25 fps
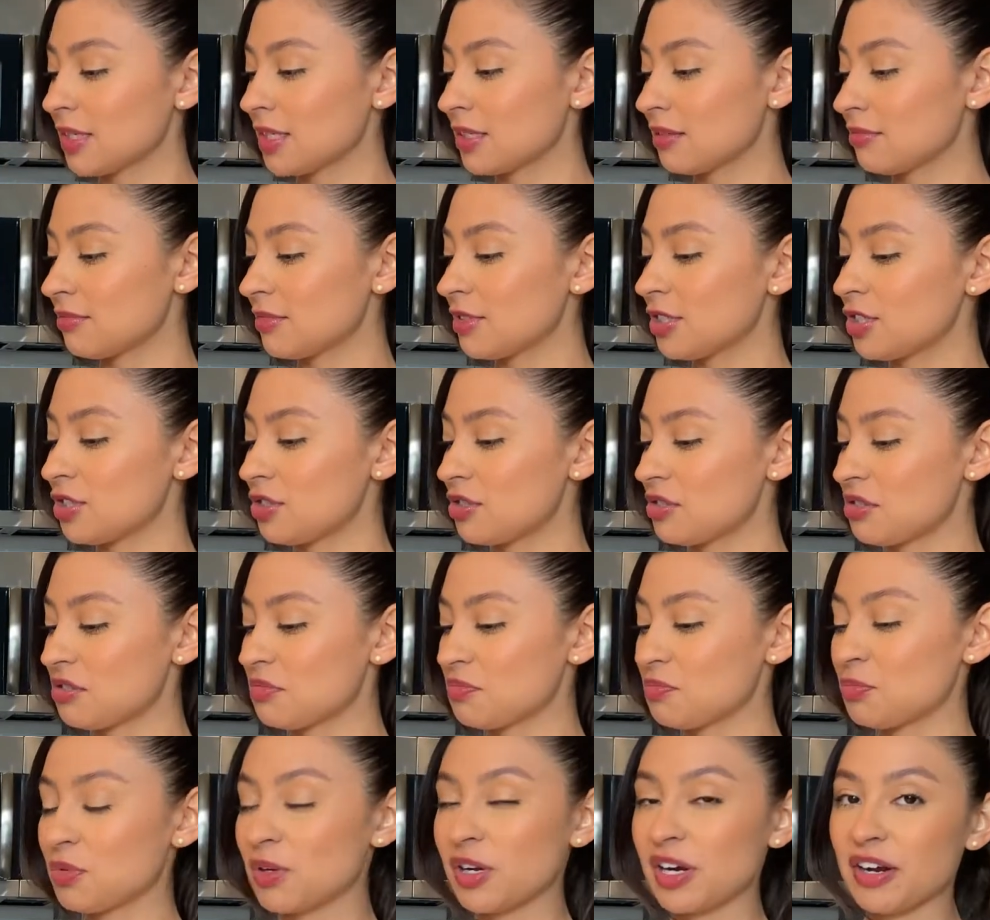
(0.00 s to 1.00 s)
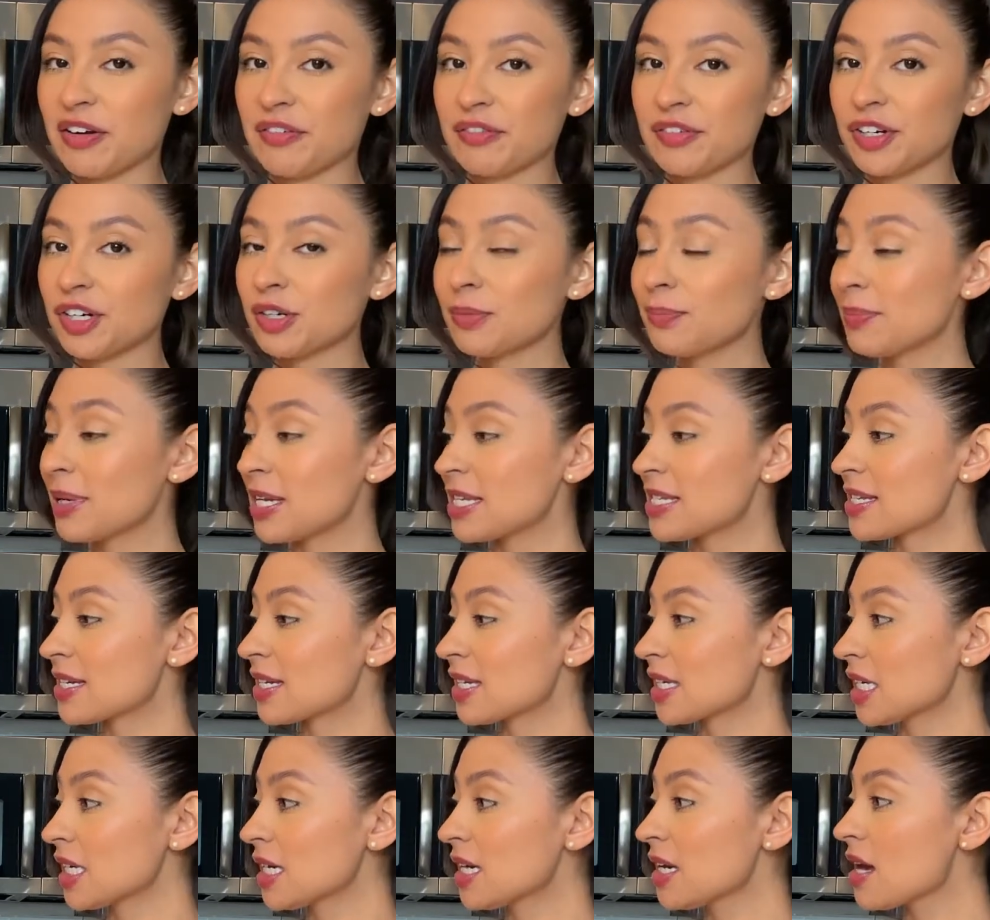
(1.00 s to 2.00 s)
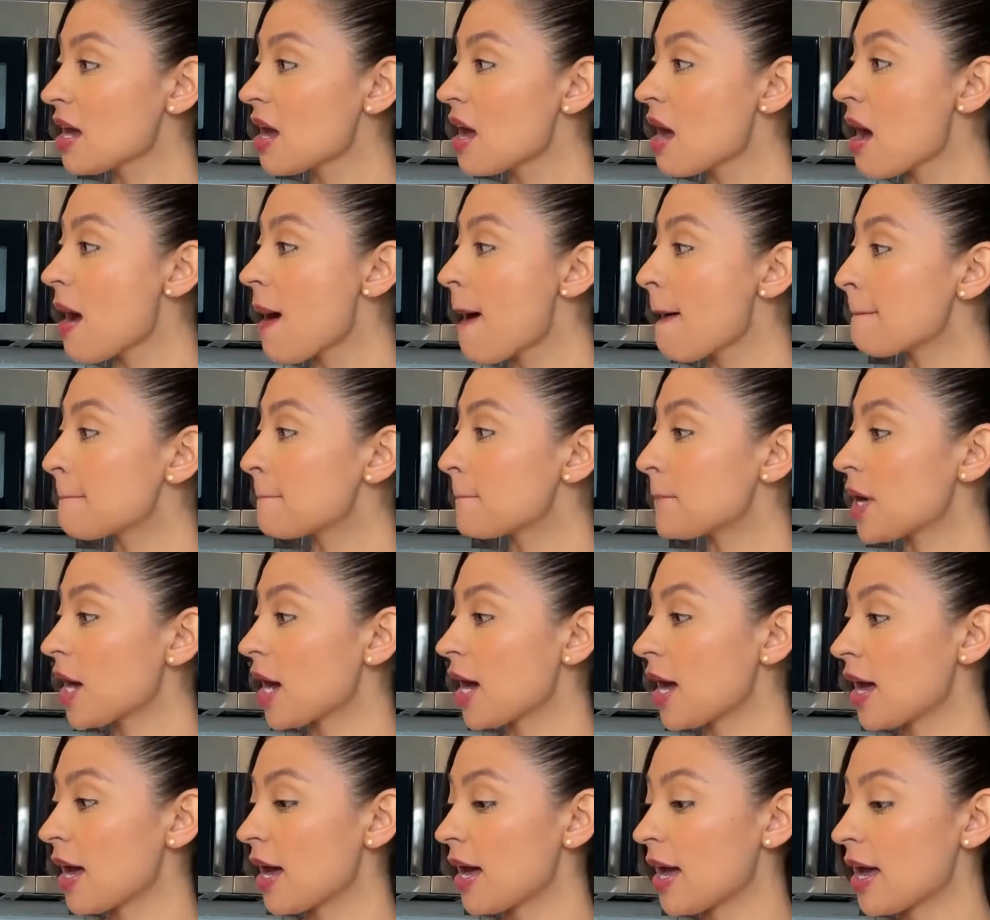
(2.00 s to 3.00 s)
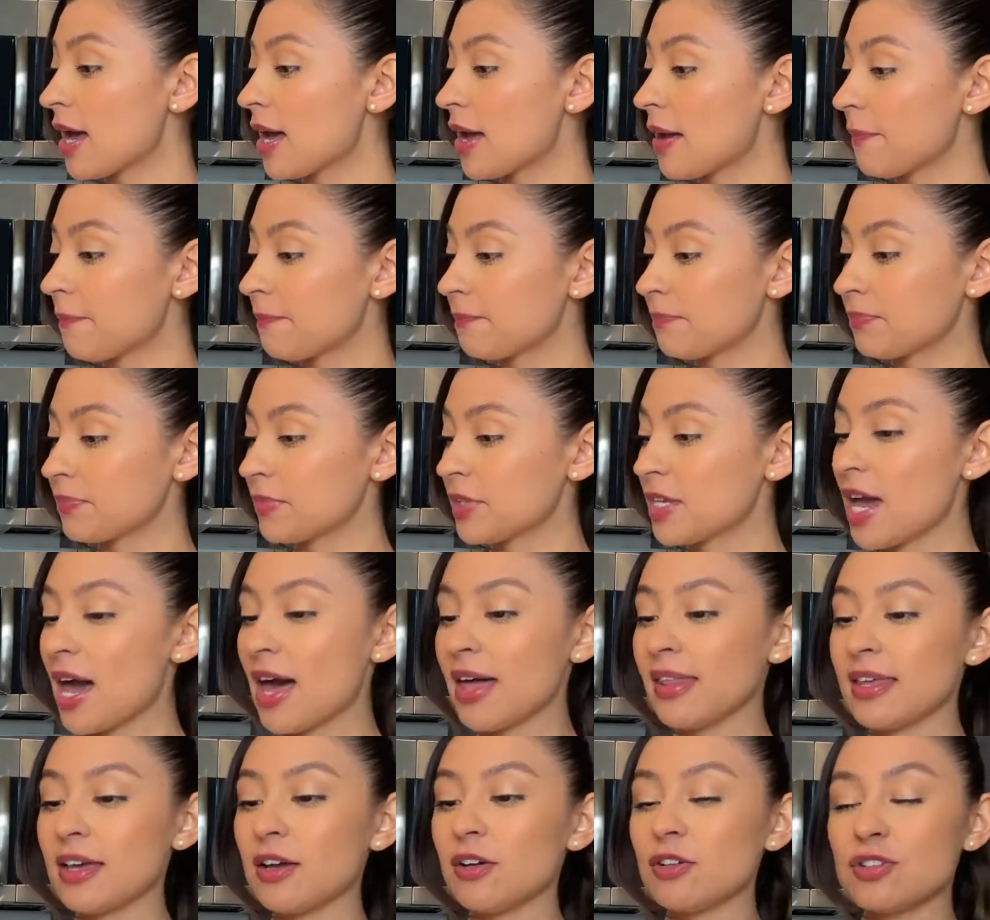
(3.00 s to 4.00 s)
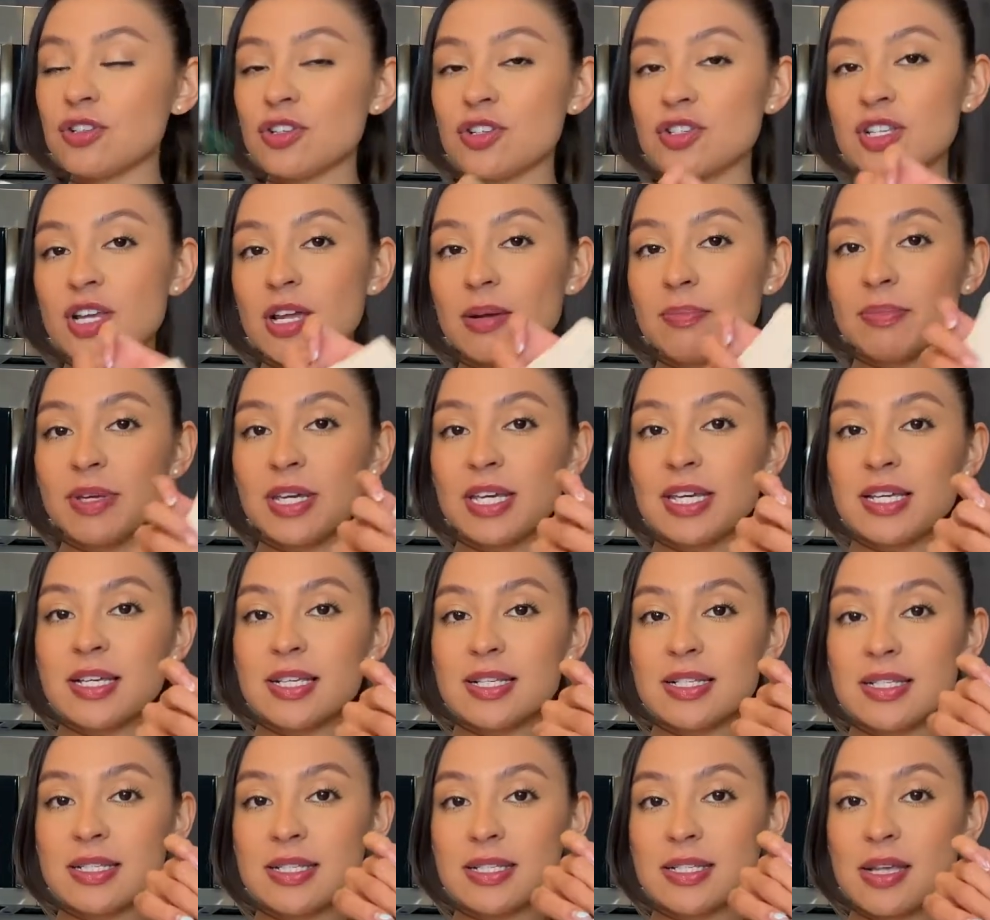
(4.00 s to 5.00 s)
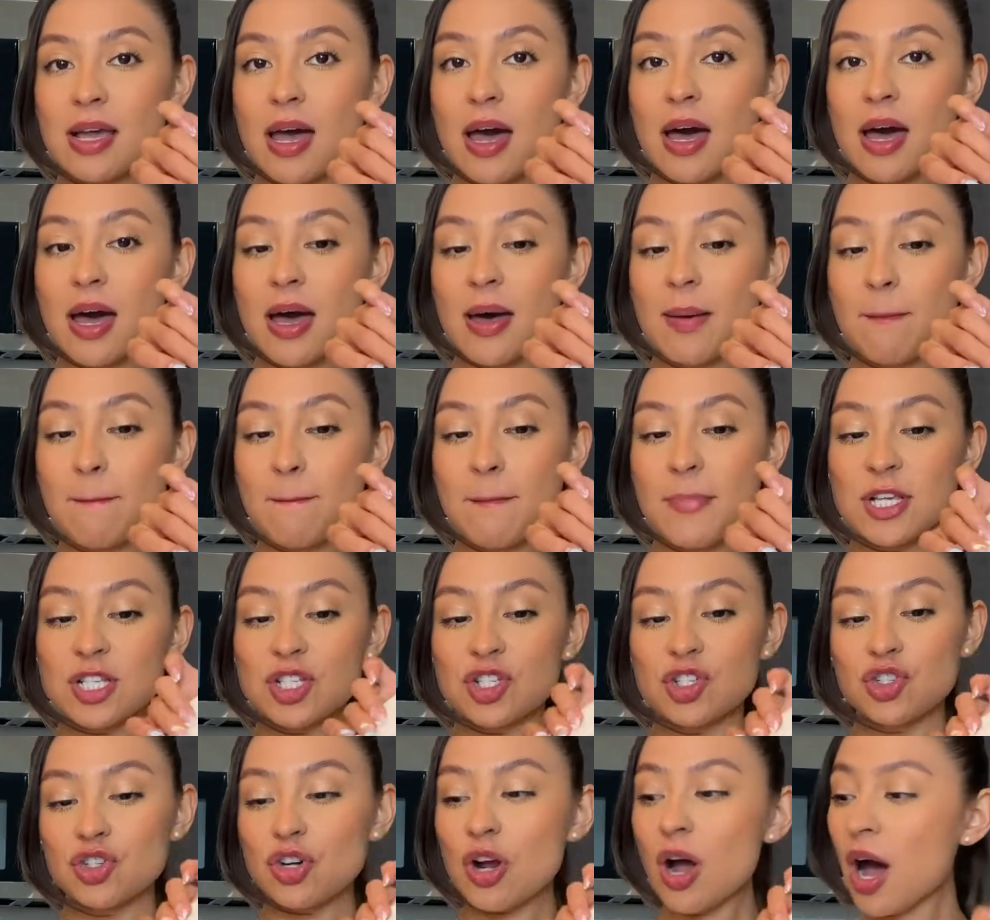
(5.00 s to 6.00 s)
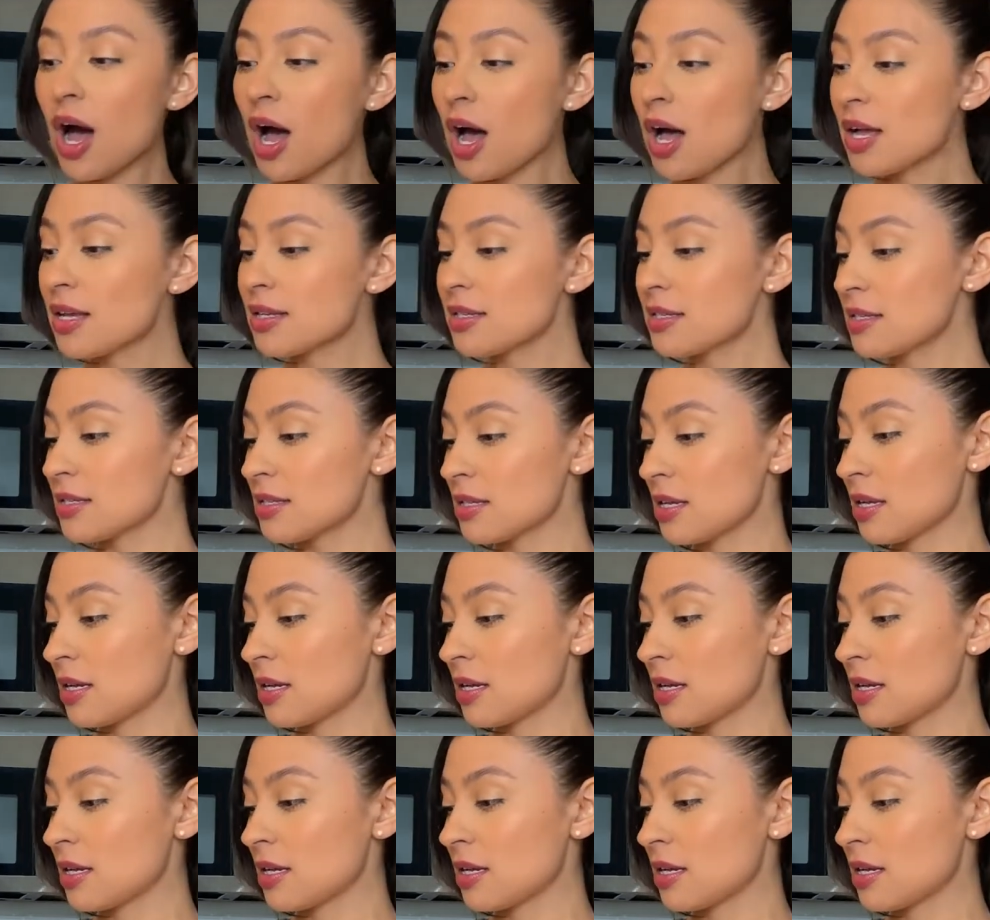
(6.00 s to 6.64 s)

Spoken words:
it's just whatever, basically. But yeah, they also sent me some straws,